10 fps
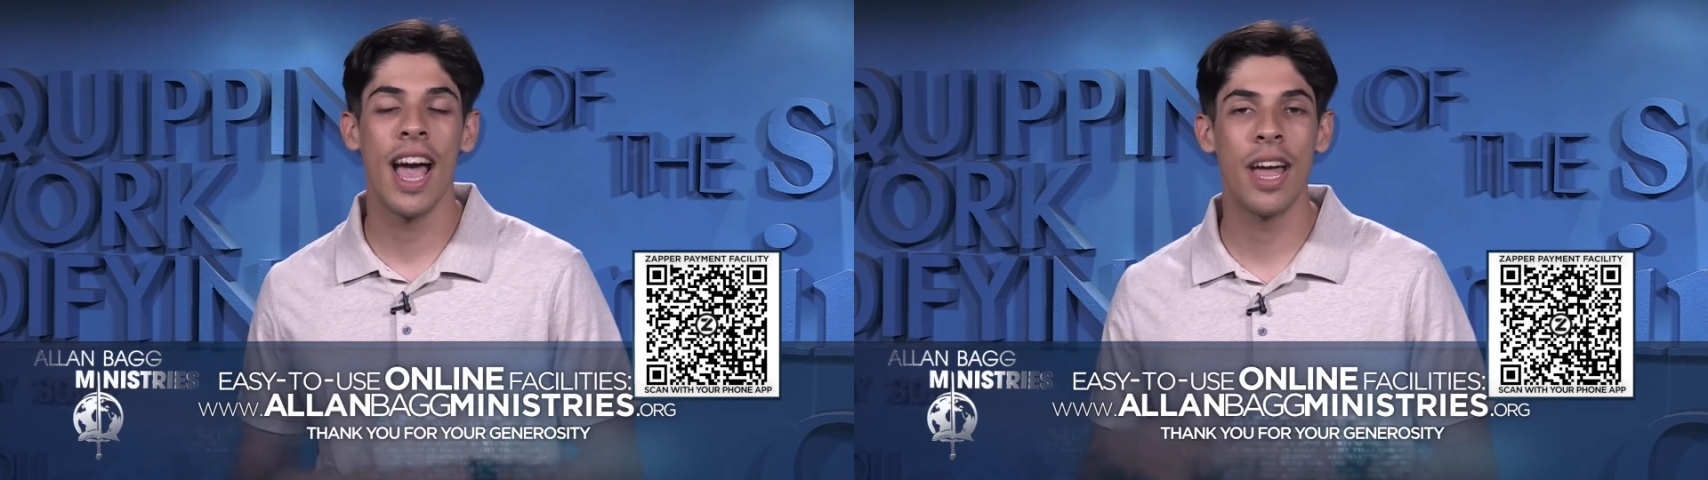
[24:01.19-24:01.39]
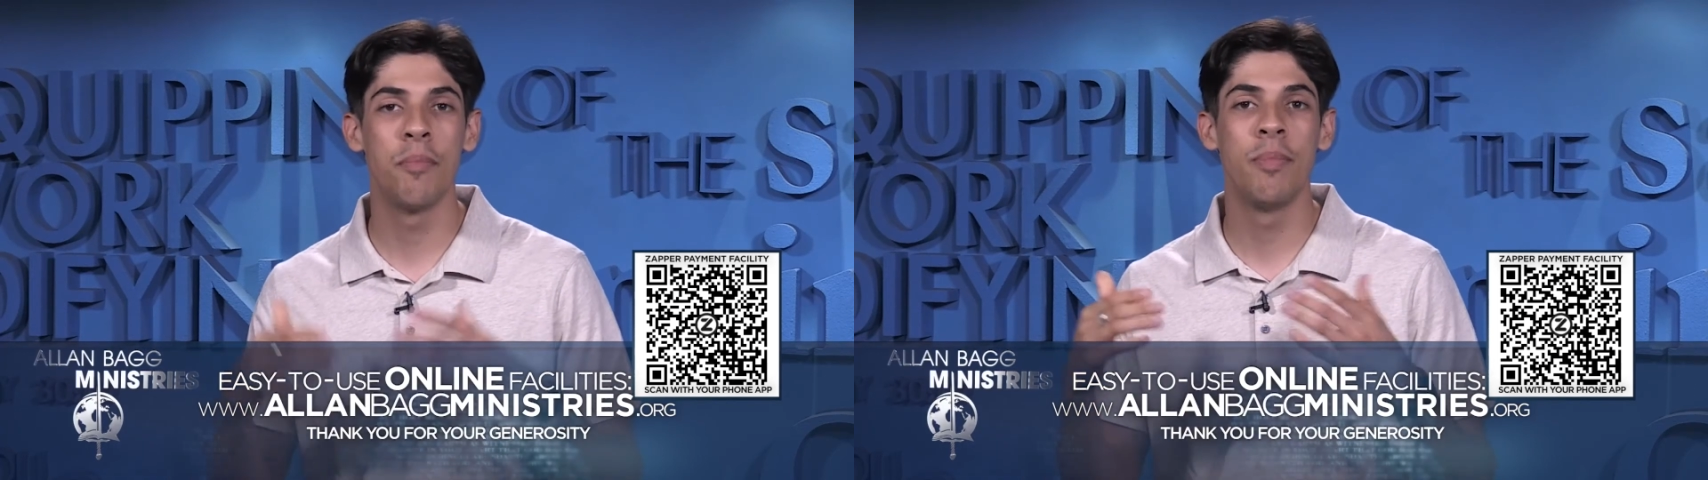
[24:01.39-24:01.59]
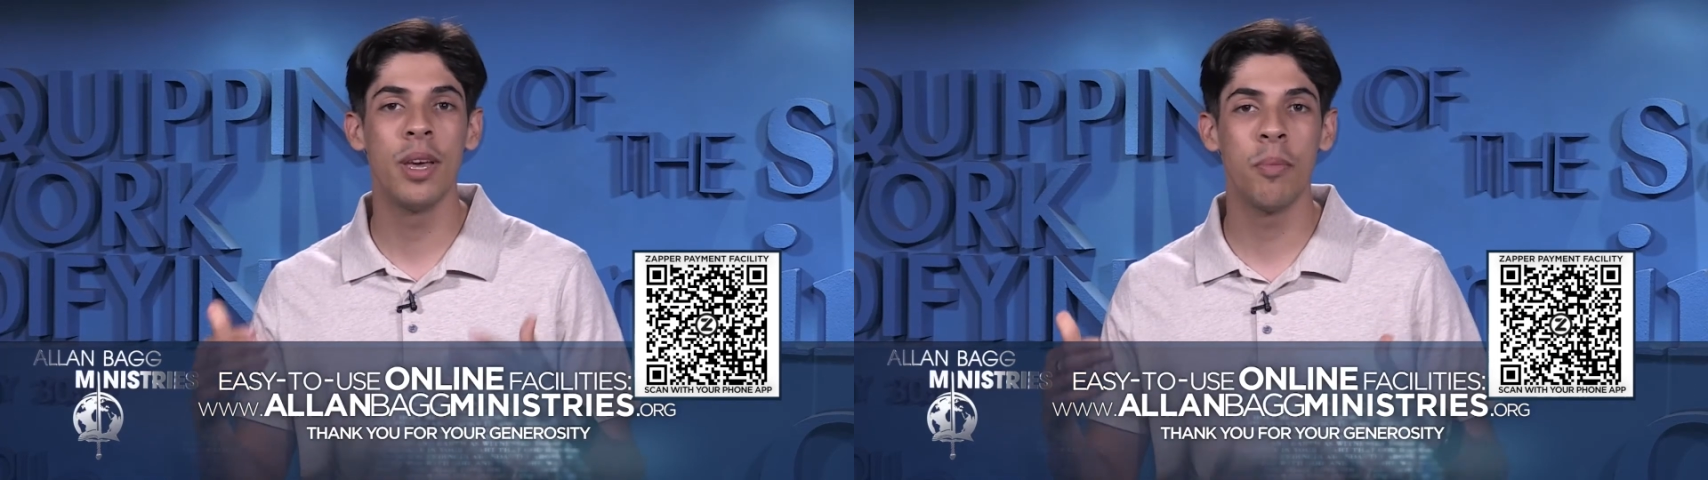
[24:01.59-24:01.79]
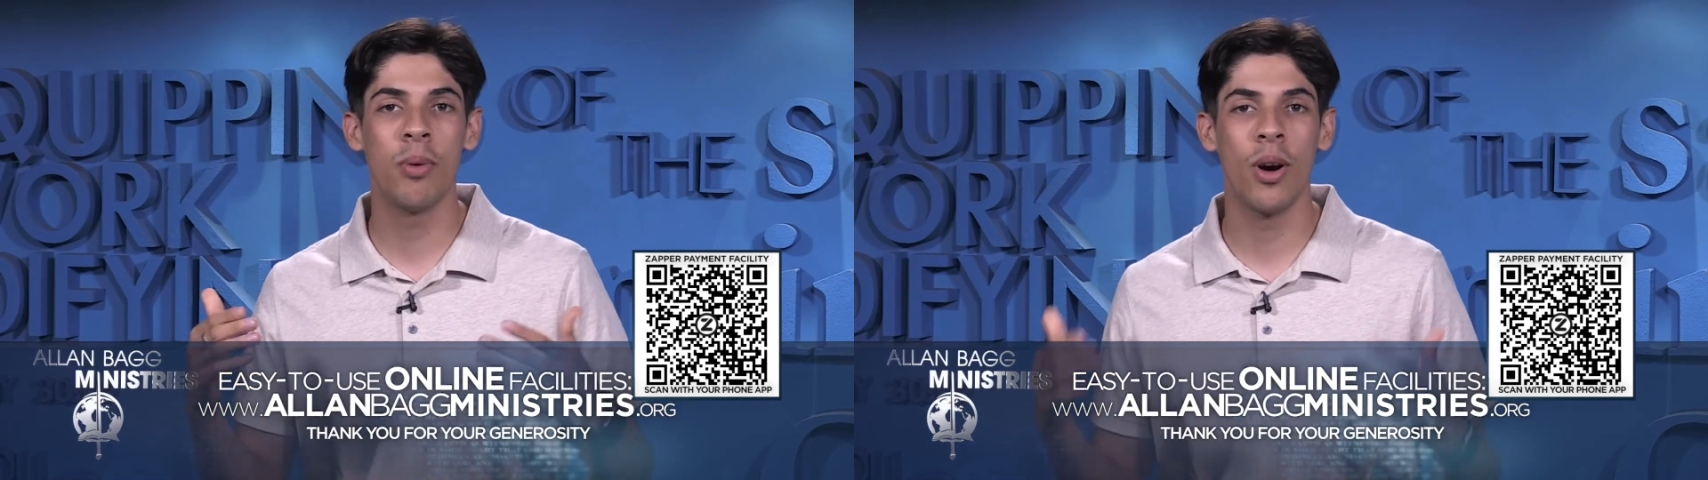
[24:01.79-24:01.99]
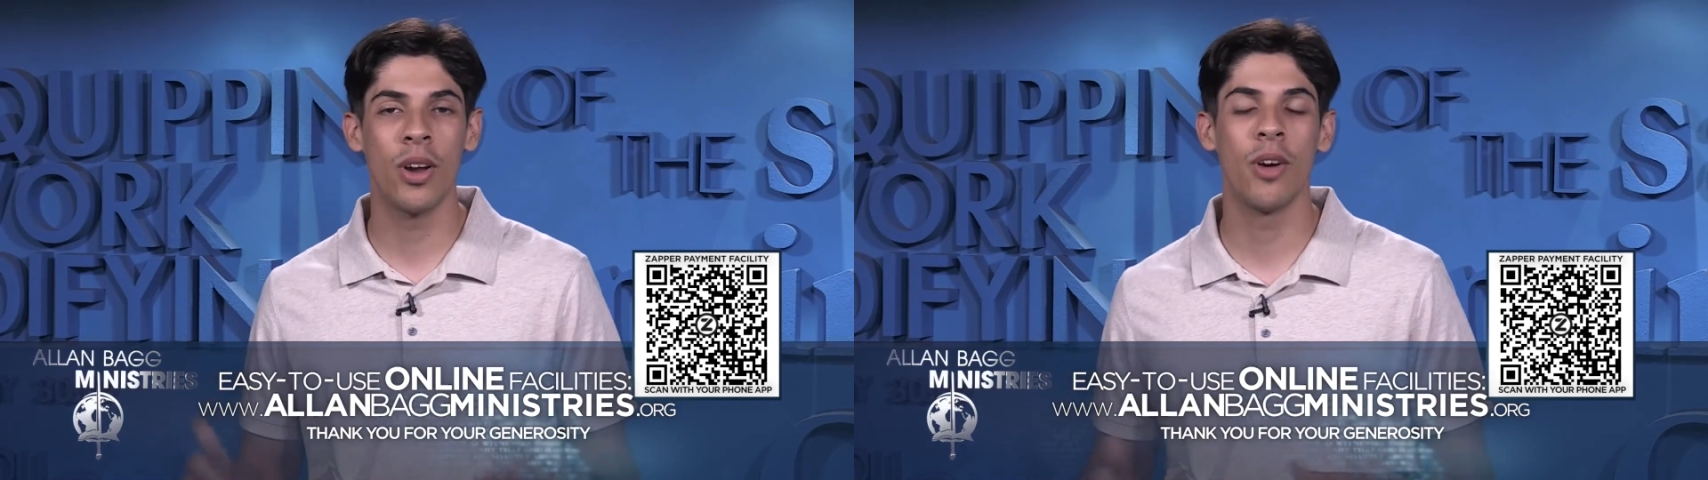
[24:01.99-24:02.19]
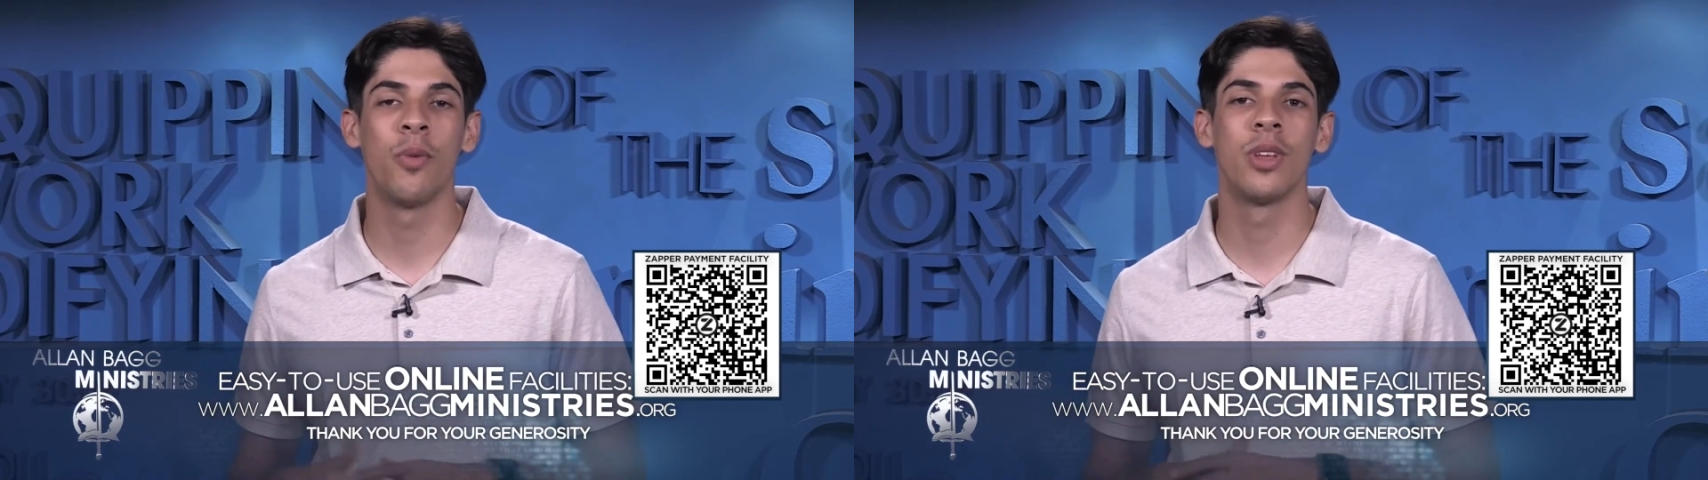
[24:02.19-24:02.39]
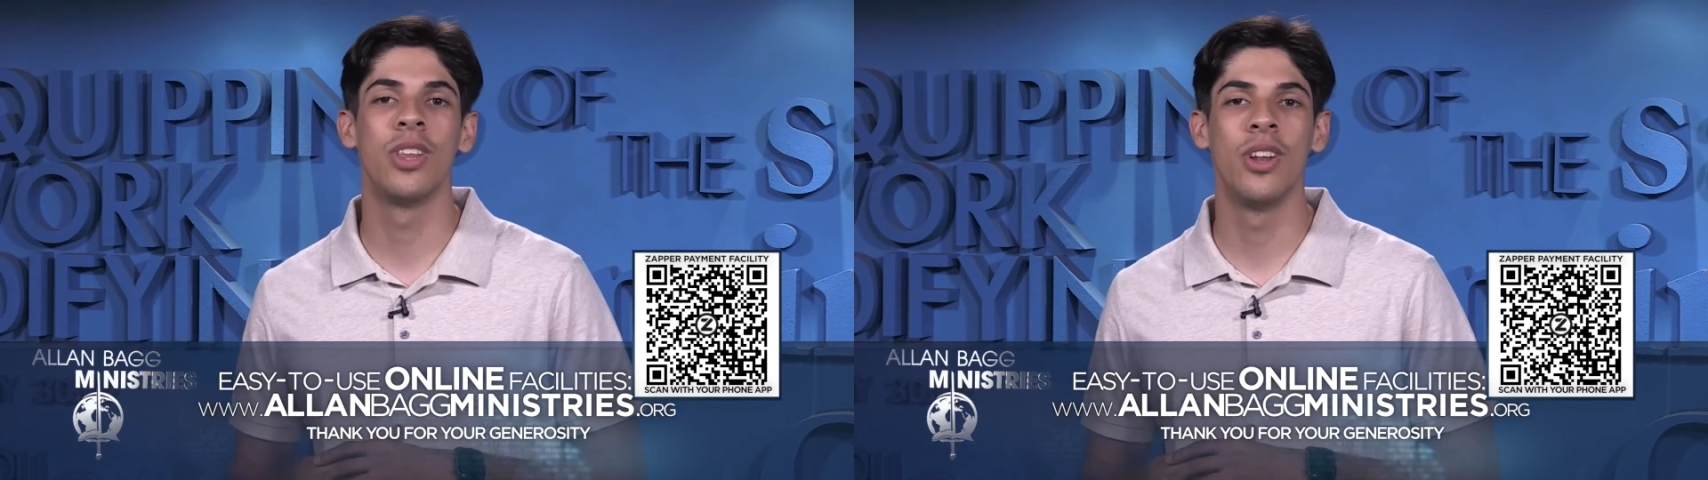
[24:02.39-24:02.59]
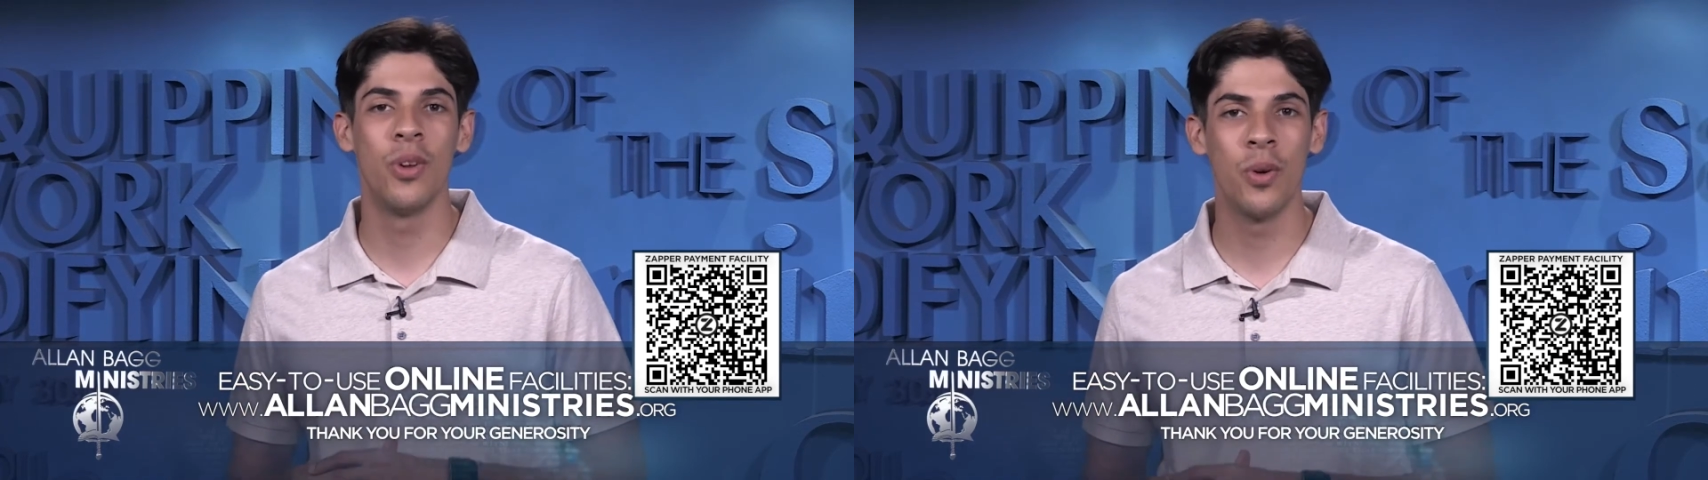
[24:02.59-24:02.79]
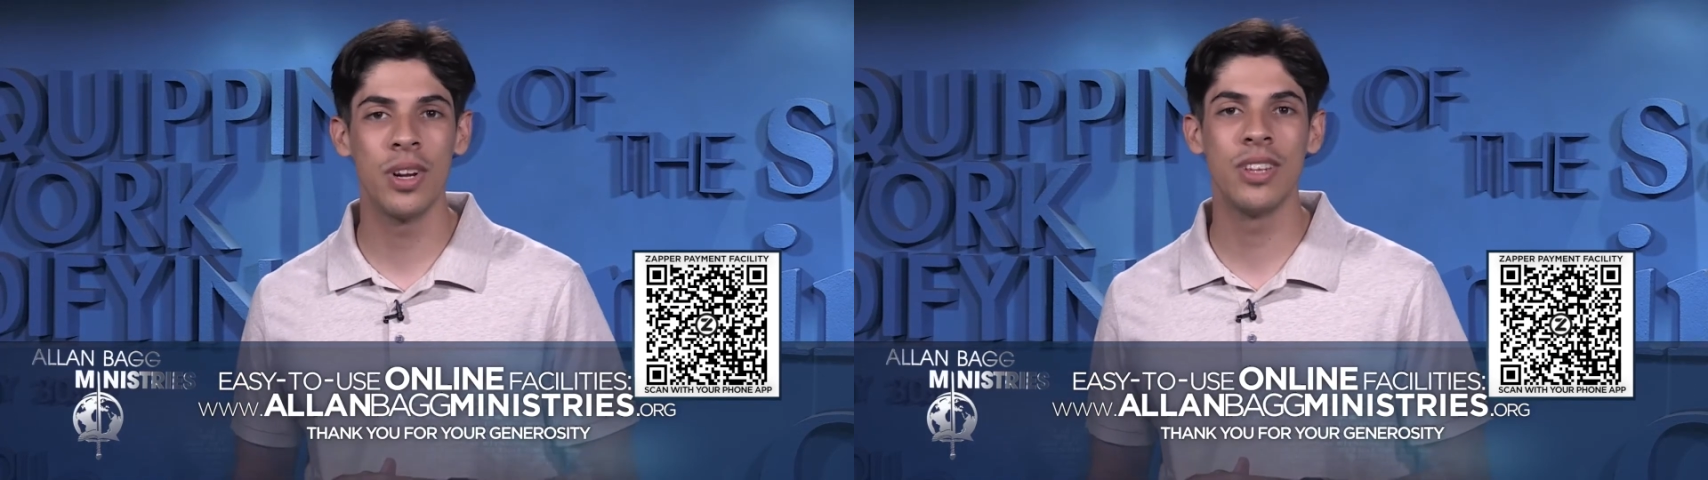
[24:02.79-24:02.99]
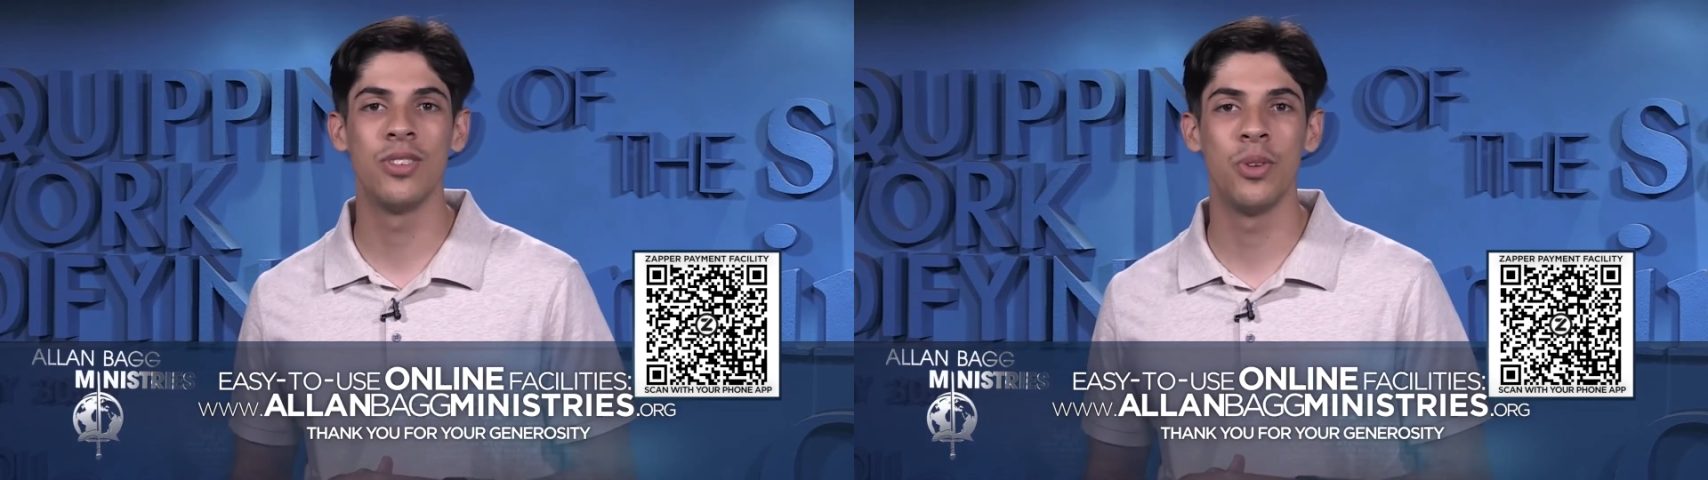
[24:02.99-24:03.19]
and be a part of what the Lord
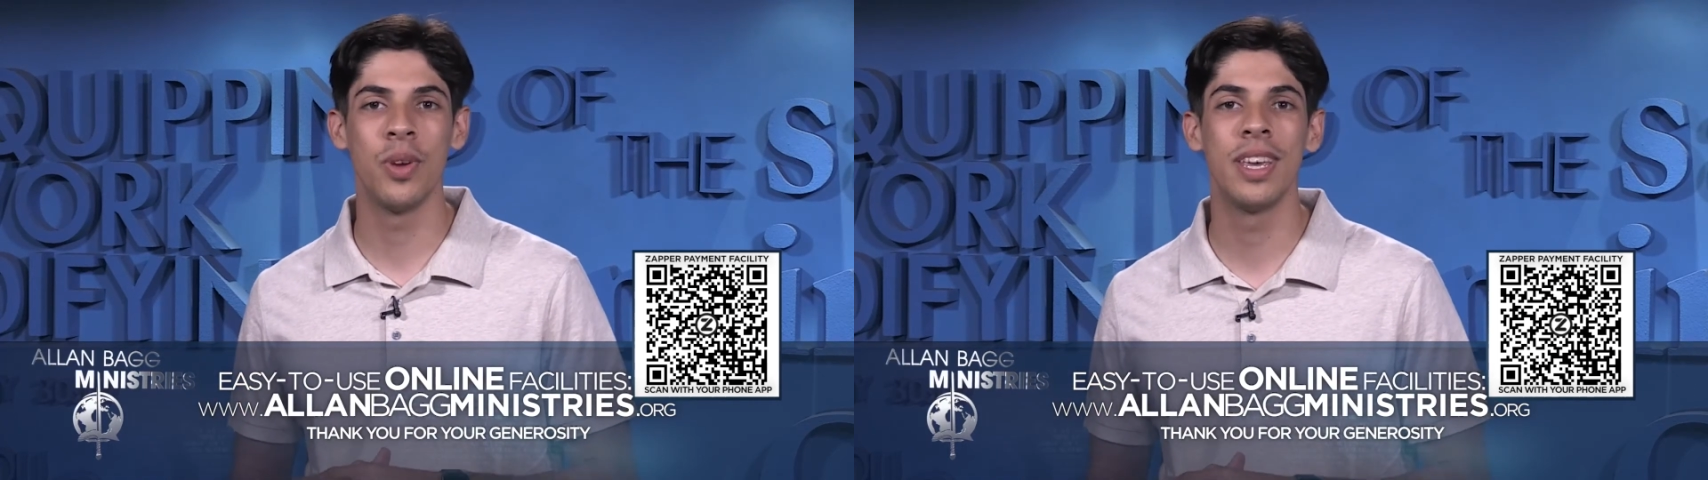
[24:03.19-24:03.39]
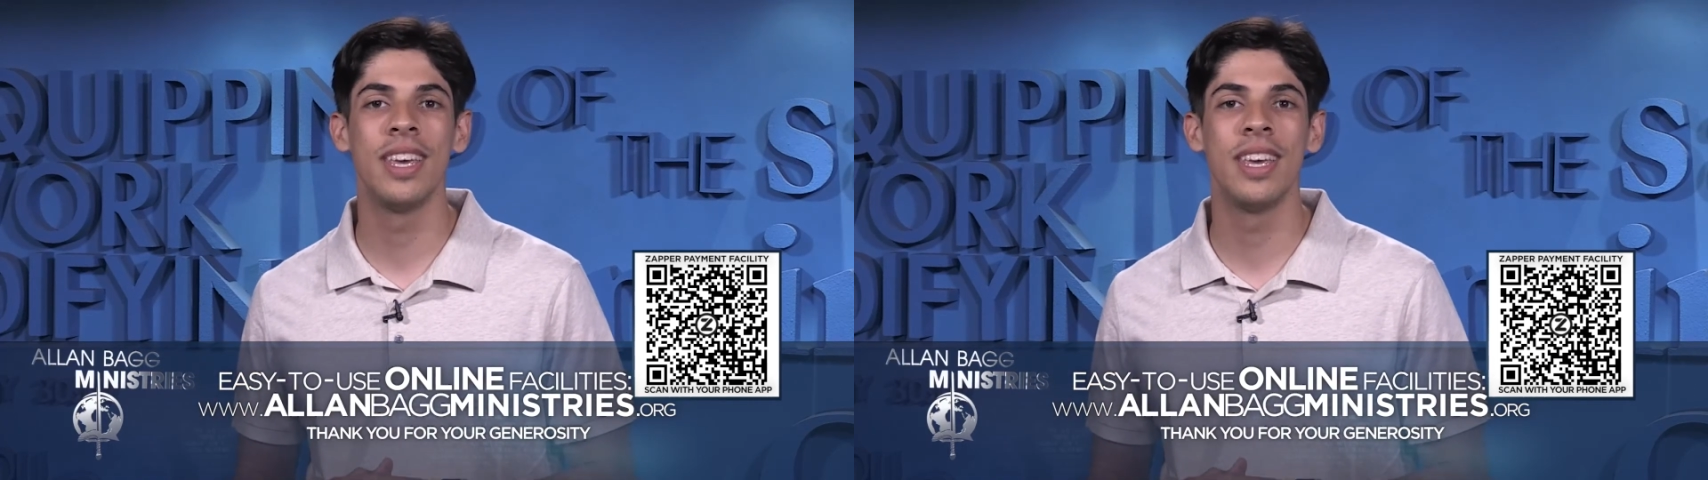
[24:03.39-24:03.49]
is doing